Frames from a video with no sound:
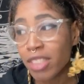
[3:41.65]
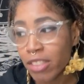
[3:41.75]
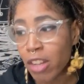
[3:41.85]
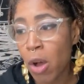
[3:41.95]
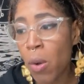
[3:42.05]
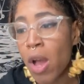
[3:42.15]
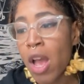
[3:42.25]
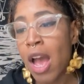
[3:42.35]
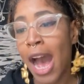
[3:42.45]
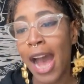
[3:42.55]
So
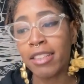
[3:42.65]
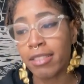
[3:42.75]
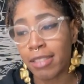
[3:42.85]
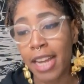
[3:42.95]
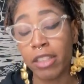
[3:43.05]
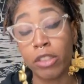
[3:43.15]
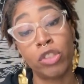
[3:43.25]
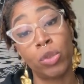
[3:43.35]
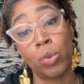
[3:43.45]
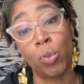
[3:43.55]
I decided
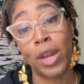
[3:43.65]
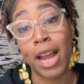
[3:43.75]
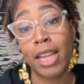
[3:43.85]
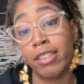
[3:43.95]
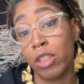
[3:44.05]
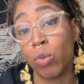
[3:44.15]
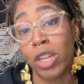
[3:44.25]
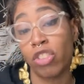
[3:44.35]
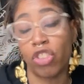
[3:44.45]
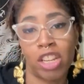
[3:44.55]
to, when I did
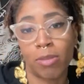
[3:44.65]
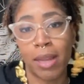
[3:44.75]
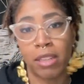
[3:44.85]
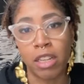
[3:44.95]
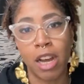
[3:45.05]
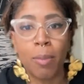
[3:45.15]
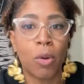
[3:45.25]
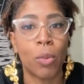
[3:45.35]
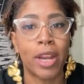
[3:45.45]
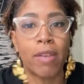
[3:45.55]
want to change my look up
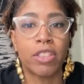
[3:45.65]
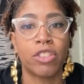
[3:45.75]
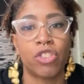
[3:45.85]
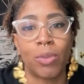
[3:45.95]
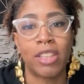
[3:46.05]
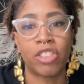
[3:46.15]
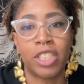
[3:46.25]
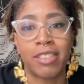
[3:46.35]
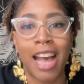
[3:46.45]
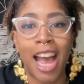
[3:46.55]
or whatever the situation
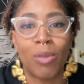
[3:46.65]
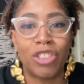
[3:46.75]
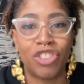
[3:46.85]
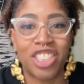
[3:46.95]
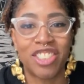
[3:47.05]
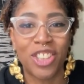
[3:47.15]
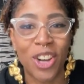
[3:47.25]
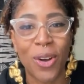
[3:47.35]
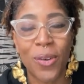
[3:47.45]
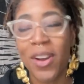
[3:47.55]
is, I would just
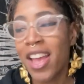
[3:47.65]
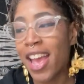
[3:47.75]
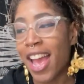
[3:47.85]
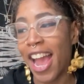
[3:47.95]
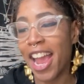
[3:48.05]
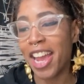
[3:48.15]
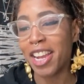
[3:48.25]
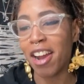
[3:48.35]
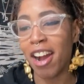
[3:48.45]
go and